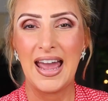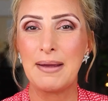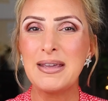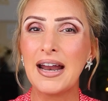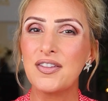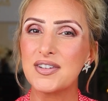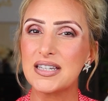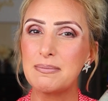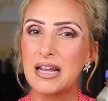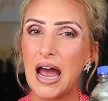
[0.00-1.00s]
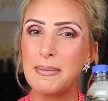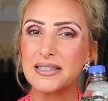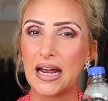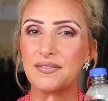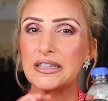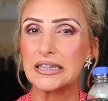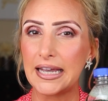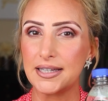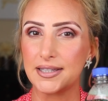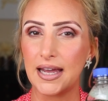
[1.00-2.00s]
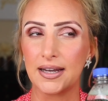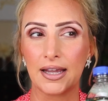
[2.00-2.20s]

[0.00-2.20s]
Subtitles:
And yet at the same time, it's kind of a light scent.